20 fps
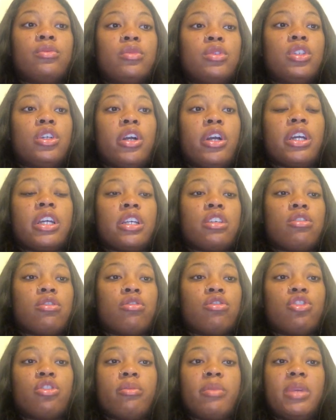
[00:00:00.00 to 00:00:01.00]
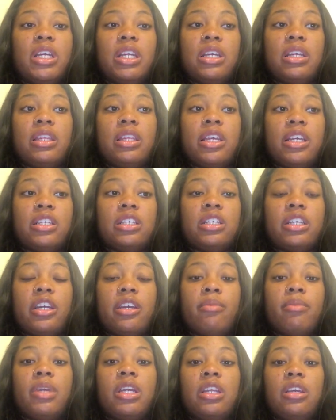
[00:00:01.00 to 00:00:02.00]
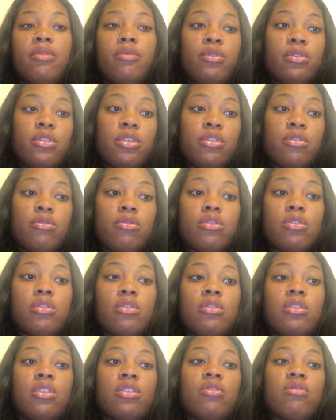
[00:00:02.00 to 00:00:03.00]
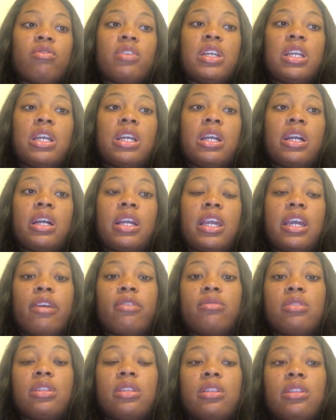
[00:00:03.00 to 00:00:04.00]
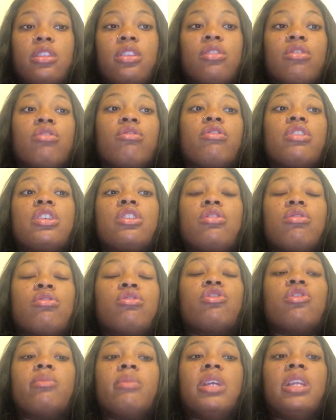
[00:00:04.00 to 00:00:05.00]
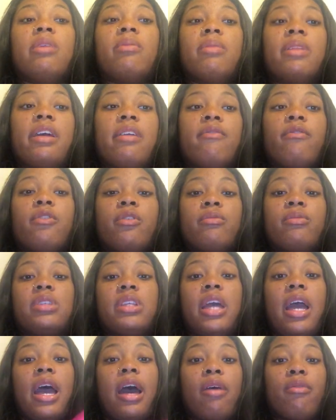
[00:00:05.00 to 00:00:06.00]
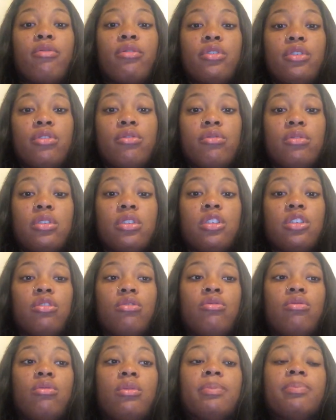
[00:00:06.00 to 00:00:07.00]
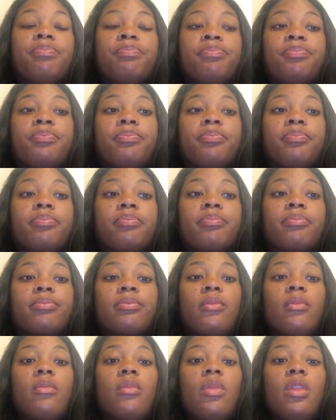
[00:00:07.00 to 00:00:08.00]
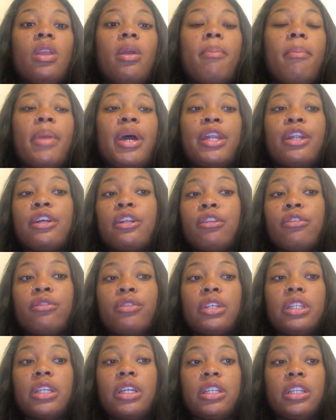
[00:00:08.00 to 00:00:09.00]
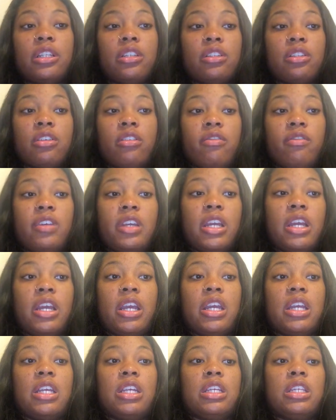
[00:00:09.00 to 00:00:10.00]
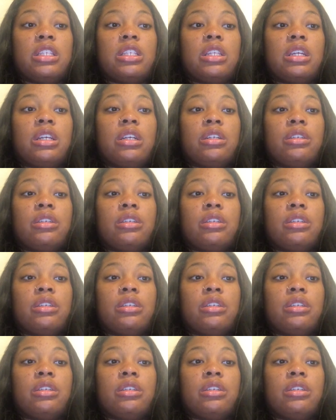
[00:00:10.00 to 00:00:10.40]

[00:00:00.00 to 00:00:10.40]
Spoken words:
Target social media that shared media will use. So the three social media platforms that I will use to better Lauren London's career is